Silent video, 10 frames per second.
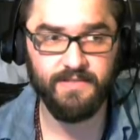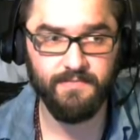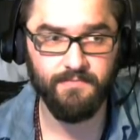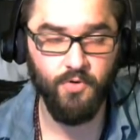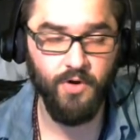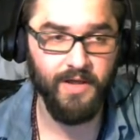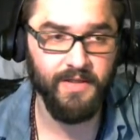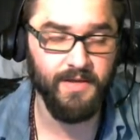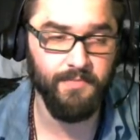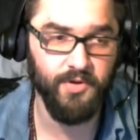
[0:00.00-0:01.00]

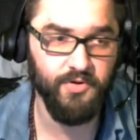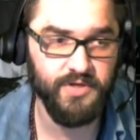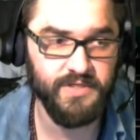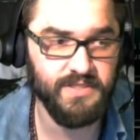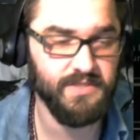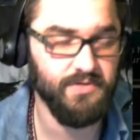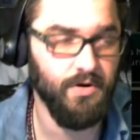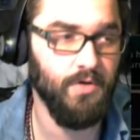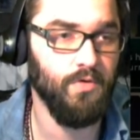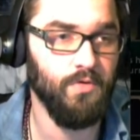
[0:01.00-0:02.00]
Brotherhood
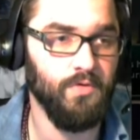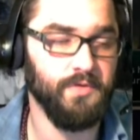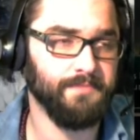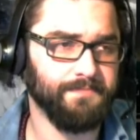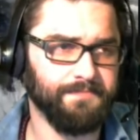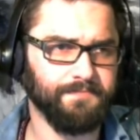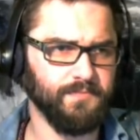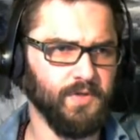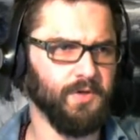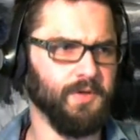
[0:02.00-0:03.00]
Stronghold,
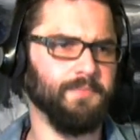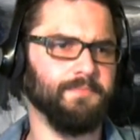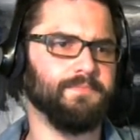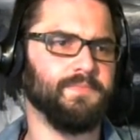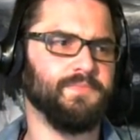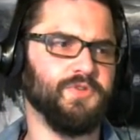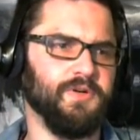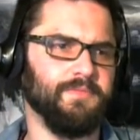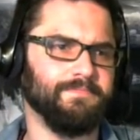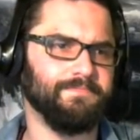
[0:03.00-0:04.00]
or I'm
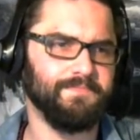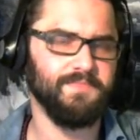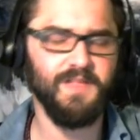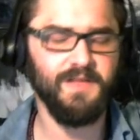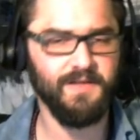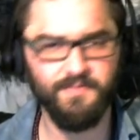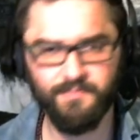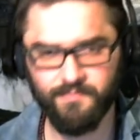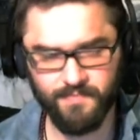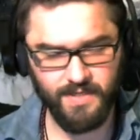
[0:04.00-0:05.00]
sorry, the
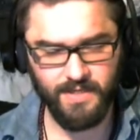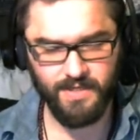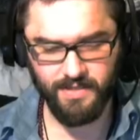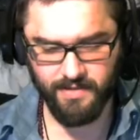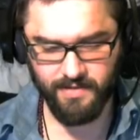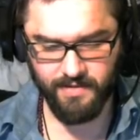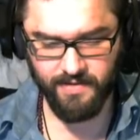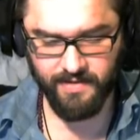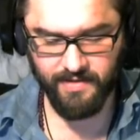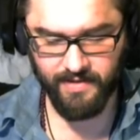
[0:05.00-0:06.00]

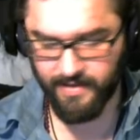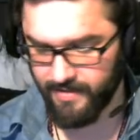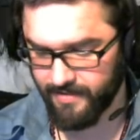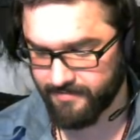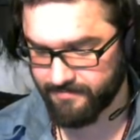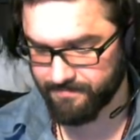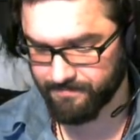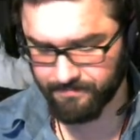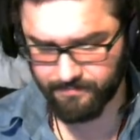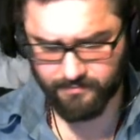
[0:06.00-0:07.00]
the
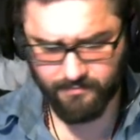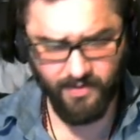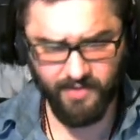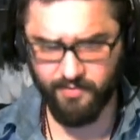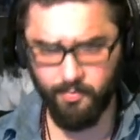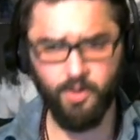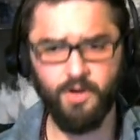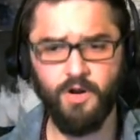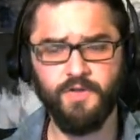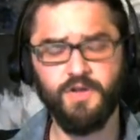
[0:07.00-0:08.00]
support
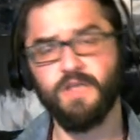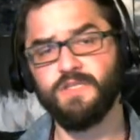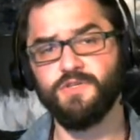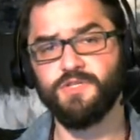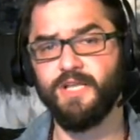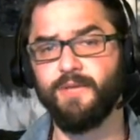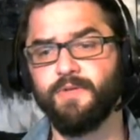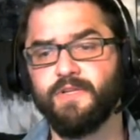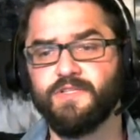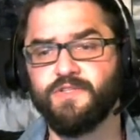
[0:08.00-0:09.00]
card that causes your slay
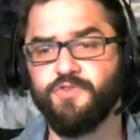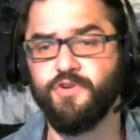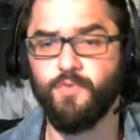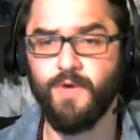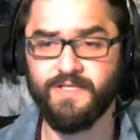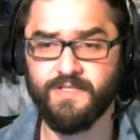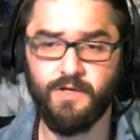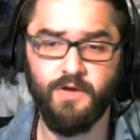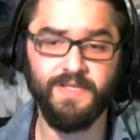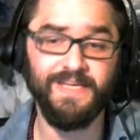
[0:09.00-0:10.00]
abilities to trigger twice is a
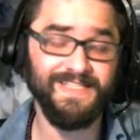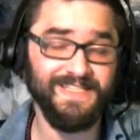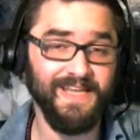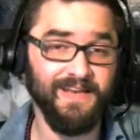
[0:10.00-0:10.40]
card that needs to get